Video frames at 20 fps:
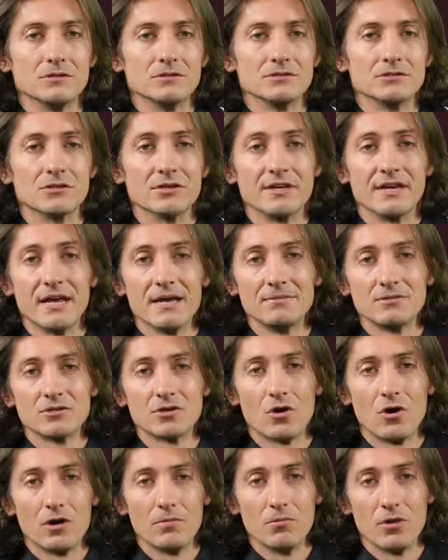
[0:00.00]
So the game's
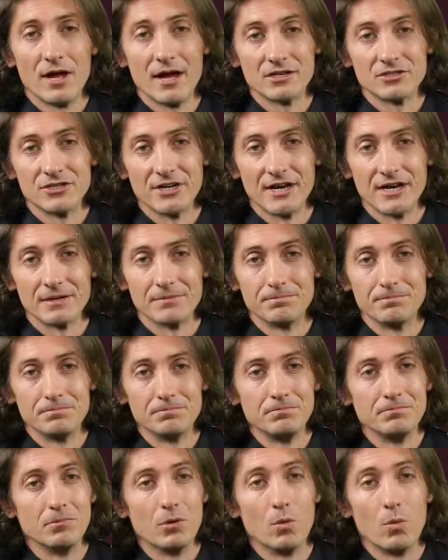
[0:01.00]
called blackjack,
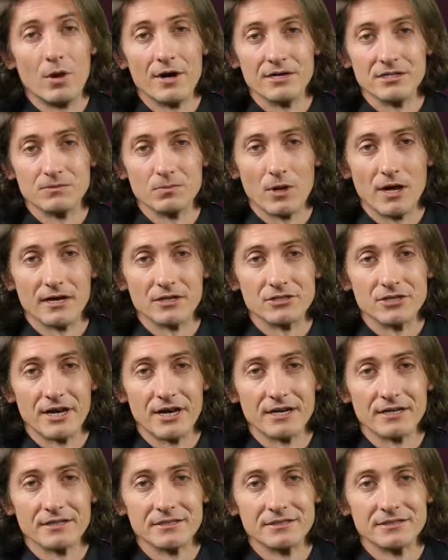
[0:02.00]
but what is
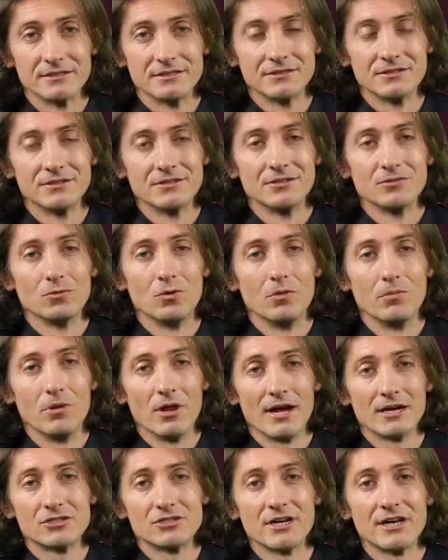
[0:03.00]
blackjack? Well,
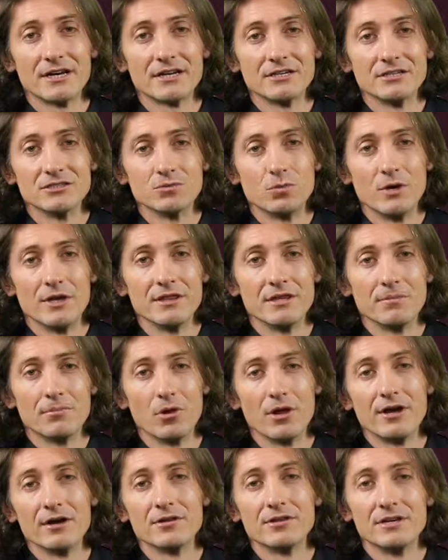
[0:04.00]
blackjack is when the
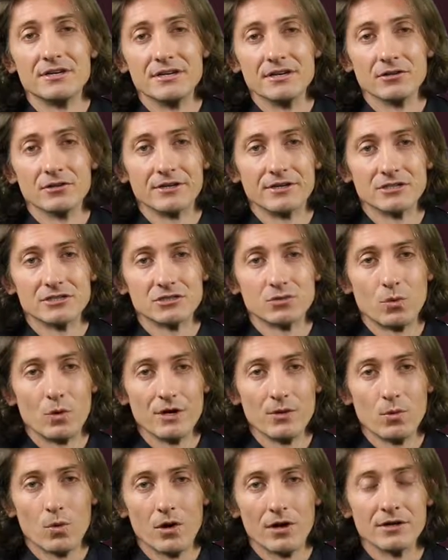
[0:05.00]
player or the dealer gets
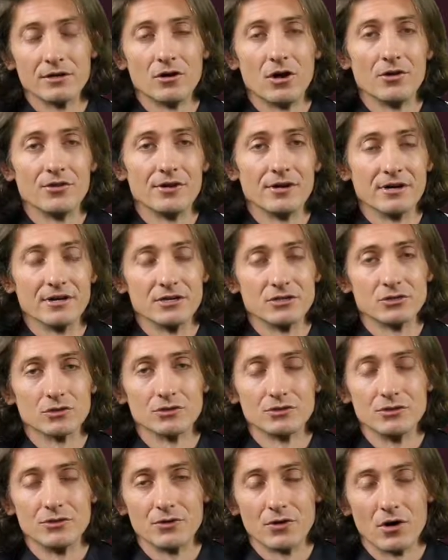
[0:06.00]
21 on their initial
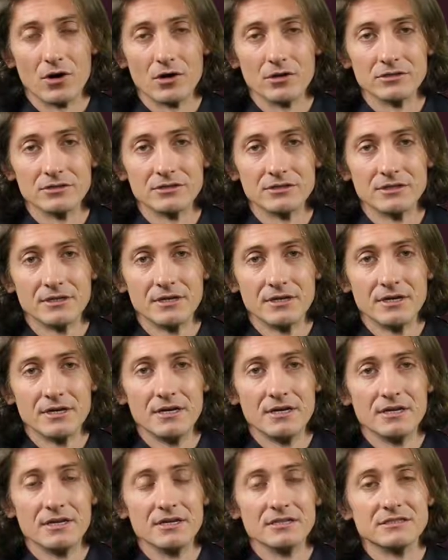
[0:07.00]
2 cards.
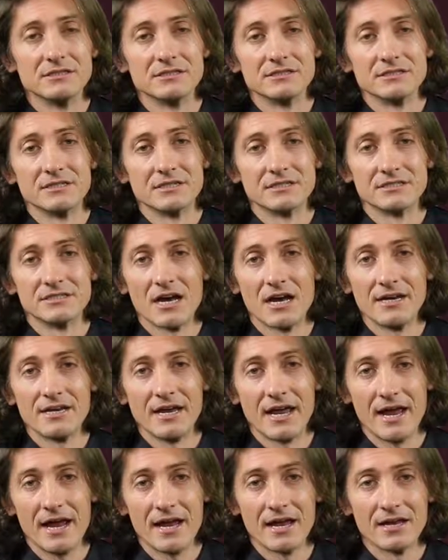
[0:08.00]
This is an exciting
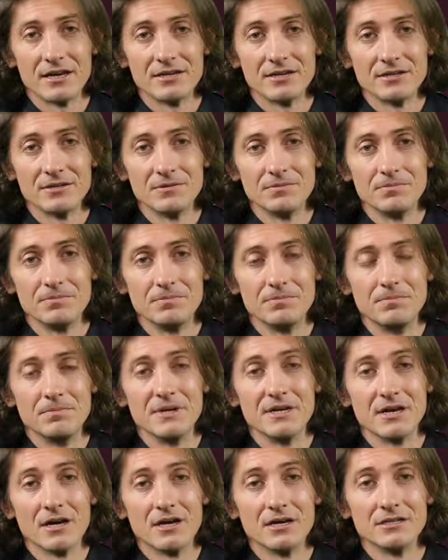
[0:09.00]
hand
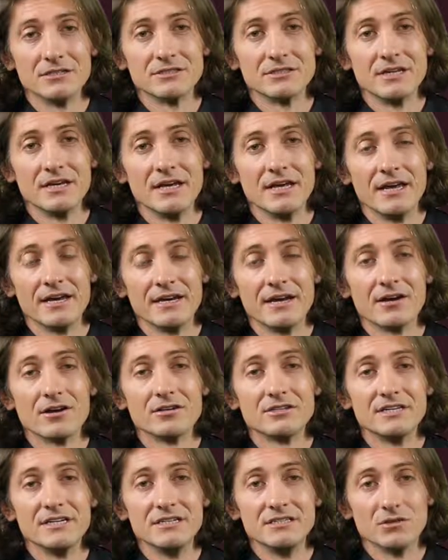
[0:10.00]
because it
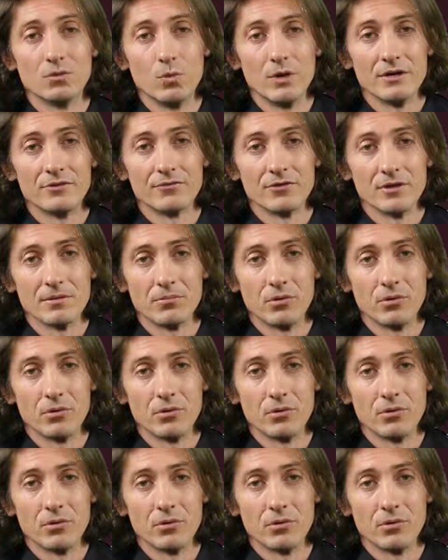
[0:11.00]
guarantees a win for the